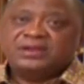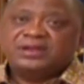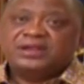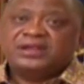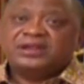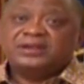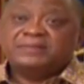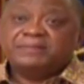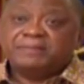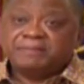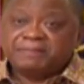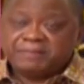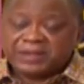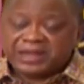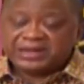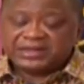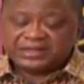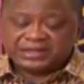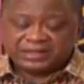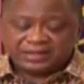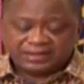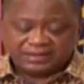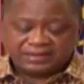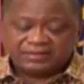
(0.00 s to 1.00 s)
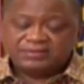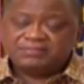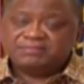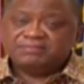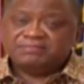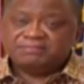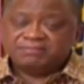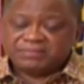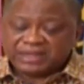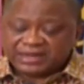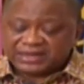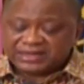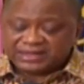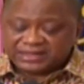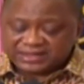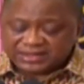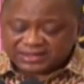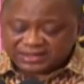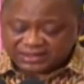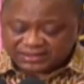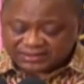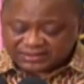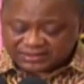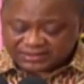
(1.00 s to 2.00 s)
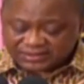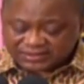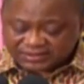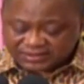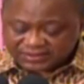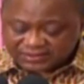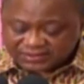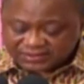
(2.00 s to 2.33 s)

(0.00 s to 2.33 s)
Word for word: in many, many years.